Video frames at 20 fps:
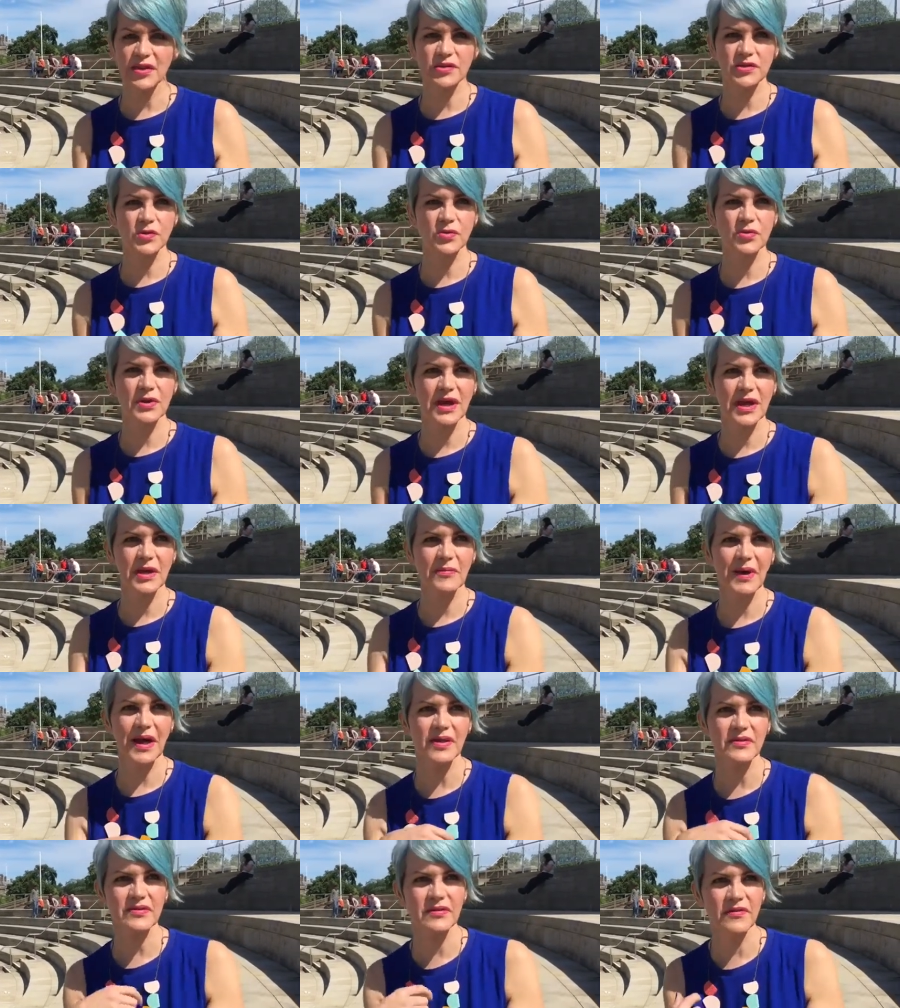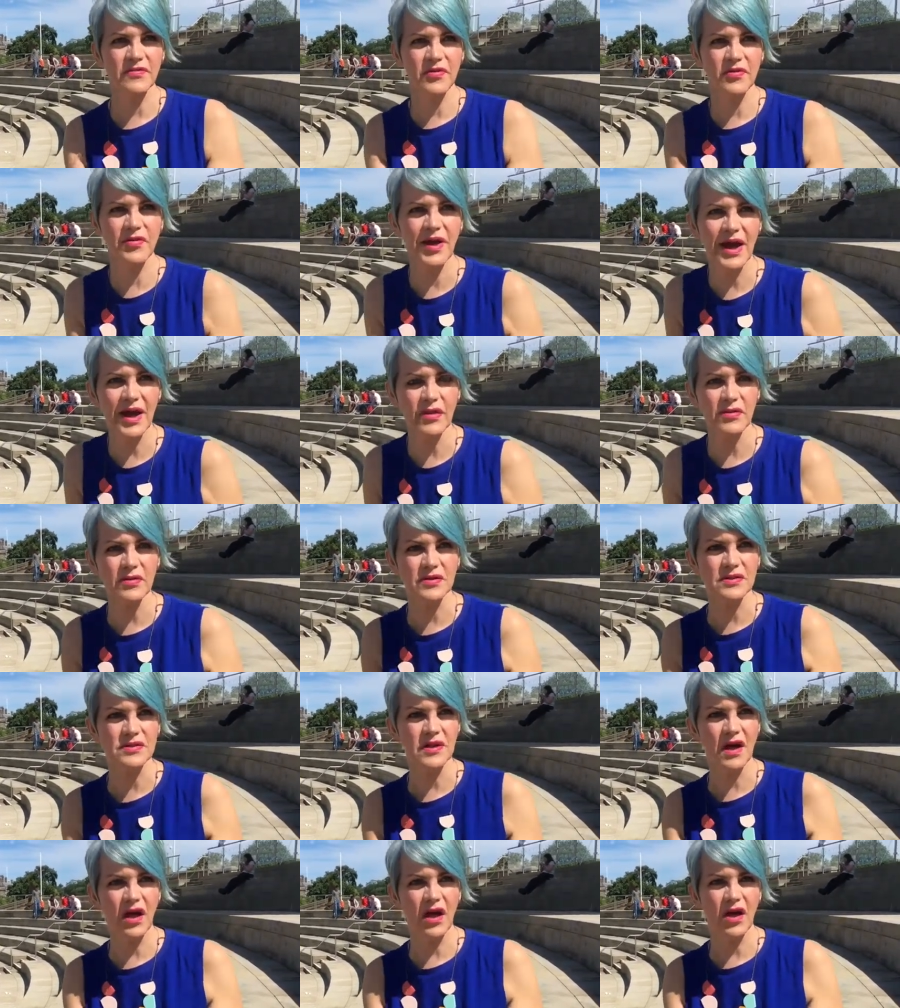were talking about stuff
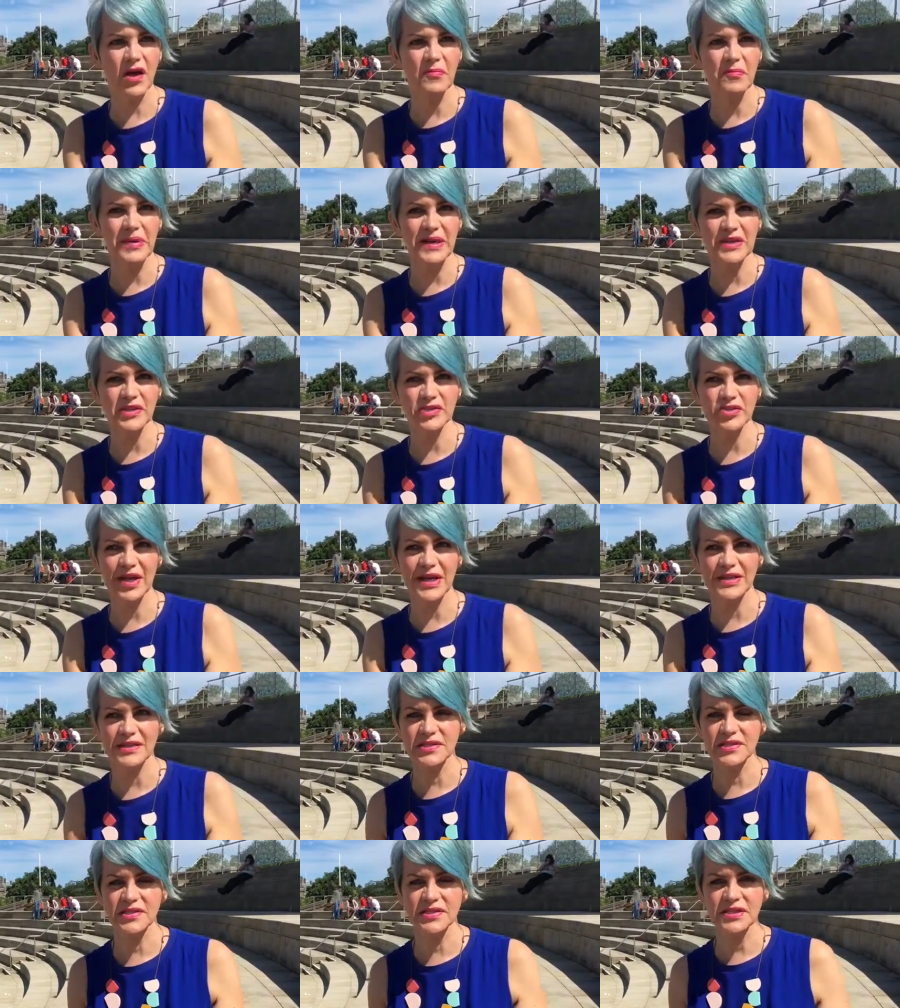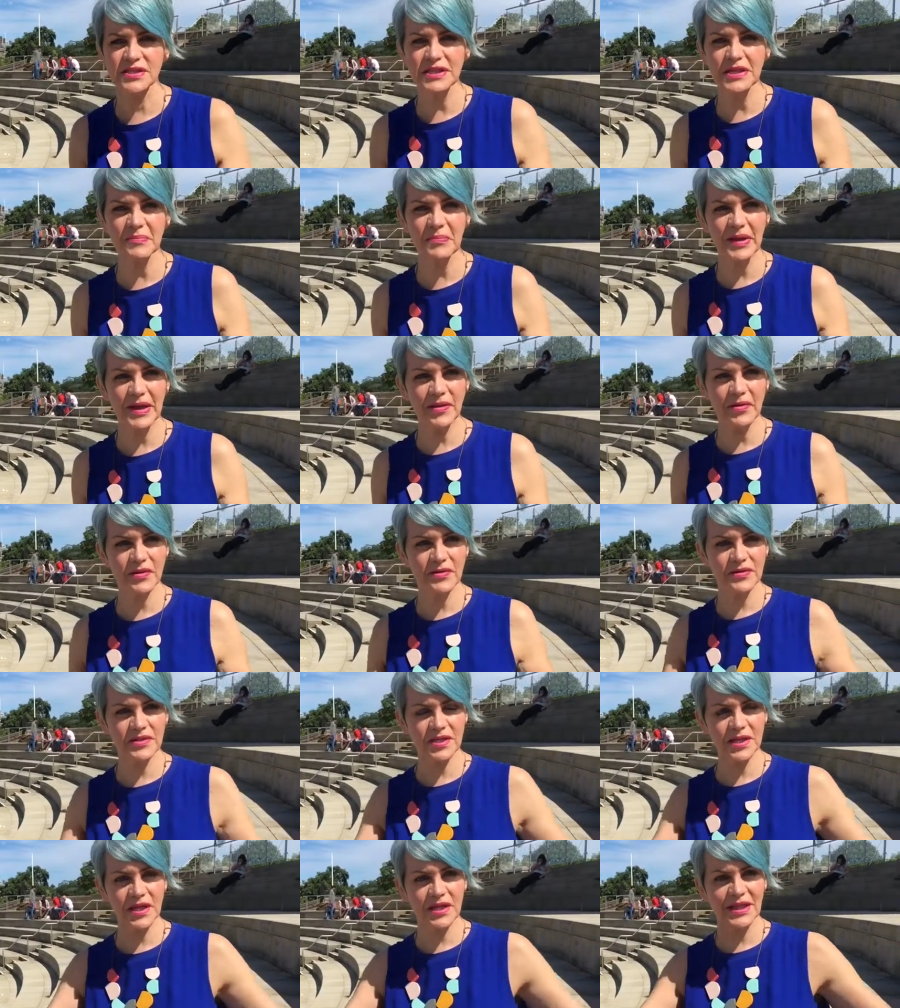around uh, being trans to suddenly be
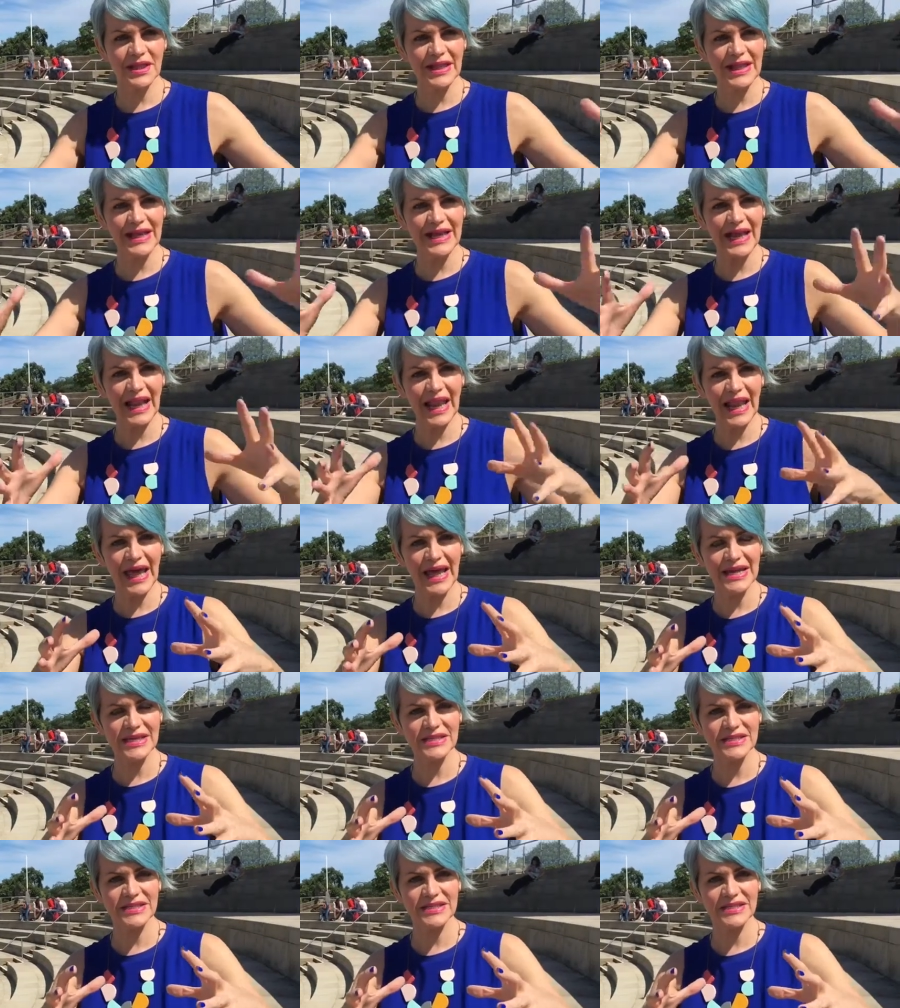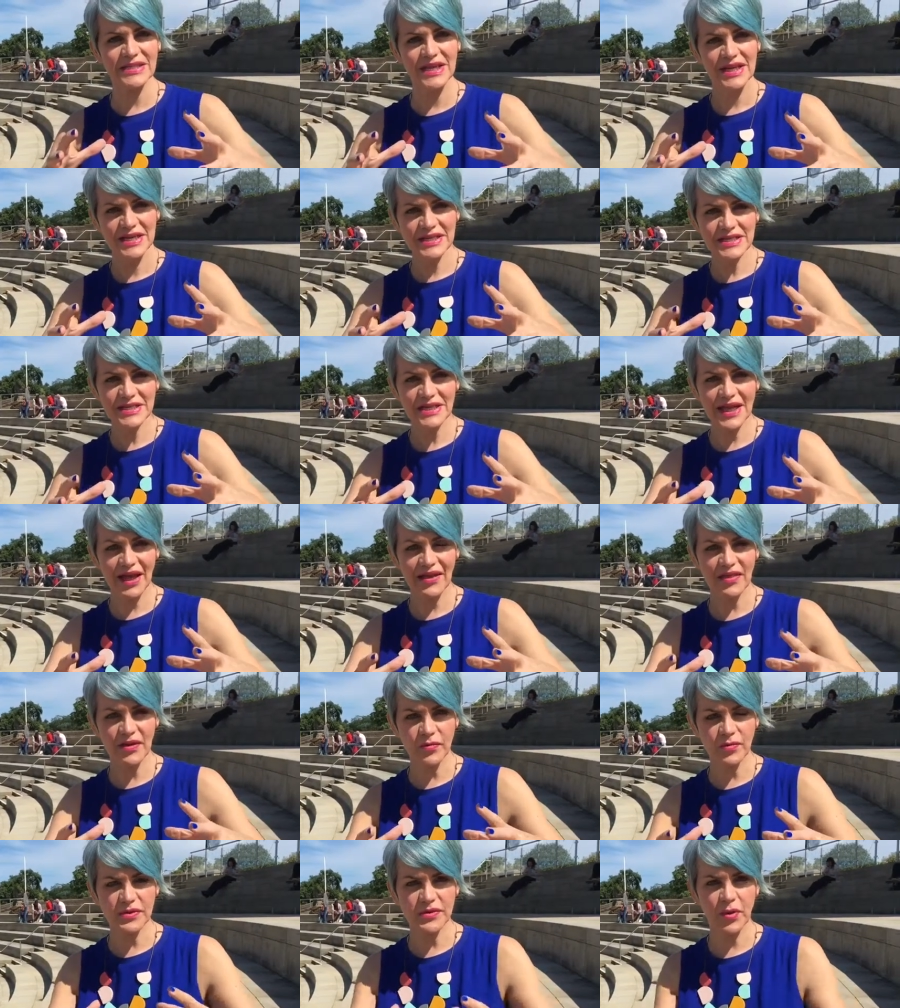suddenly collected
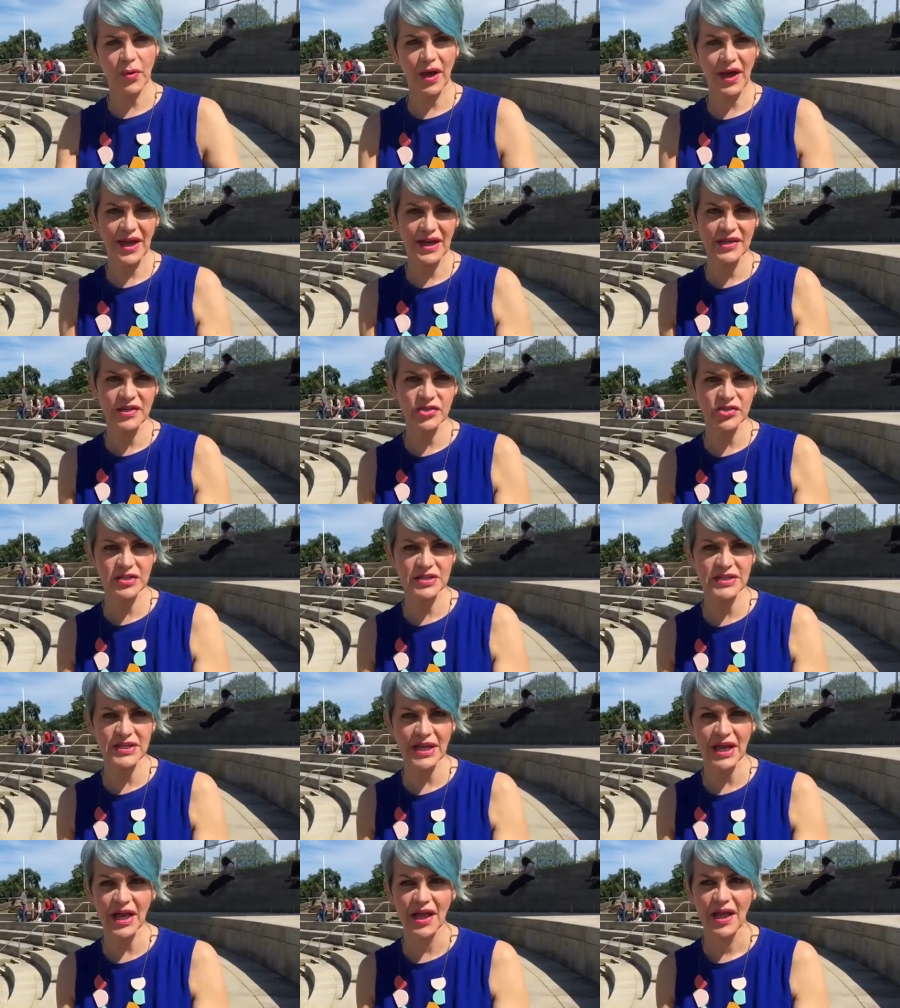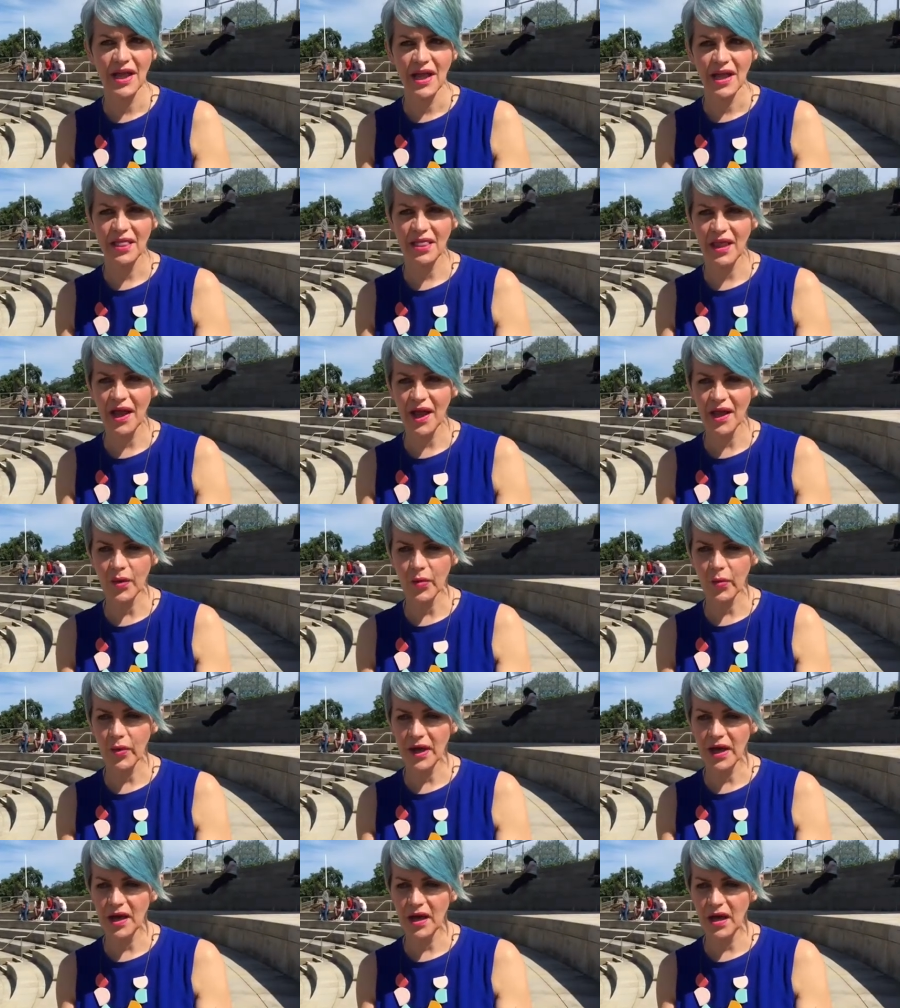together was quite interesting. Like
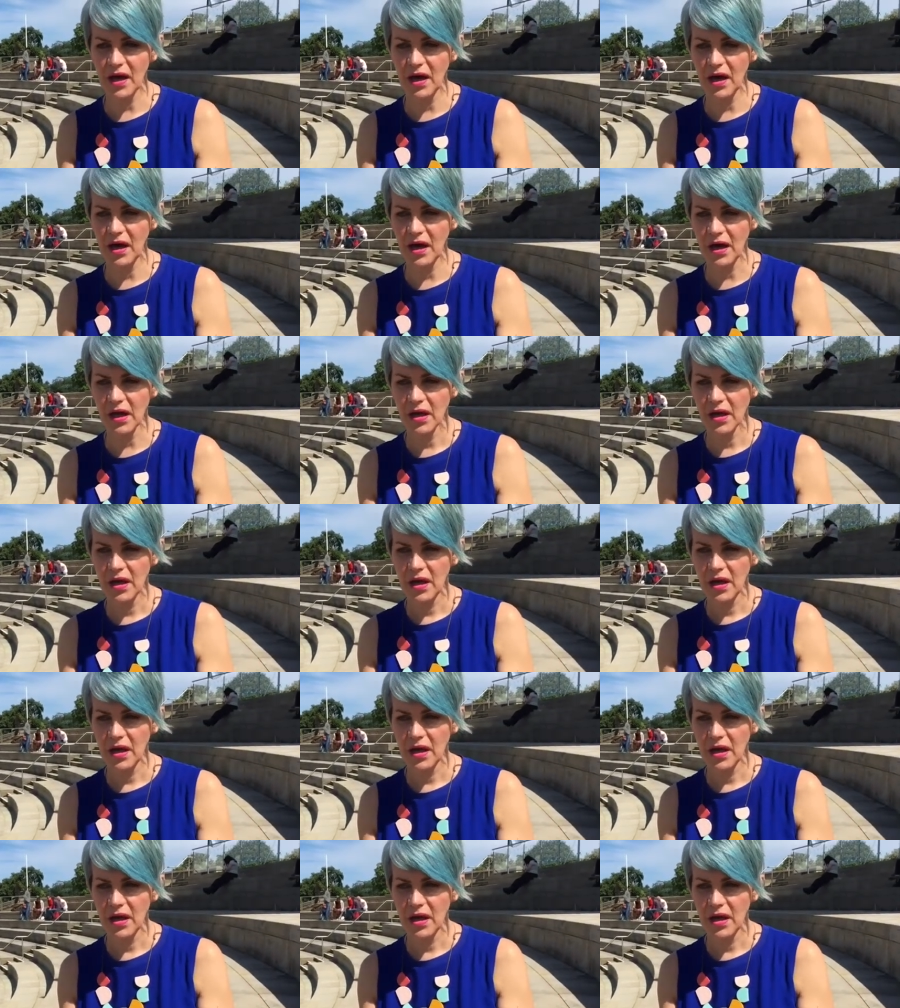we are,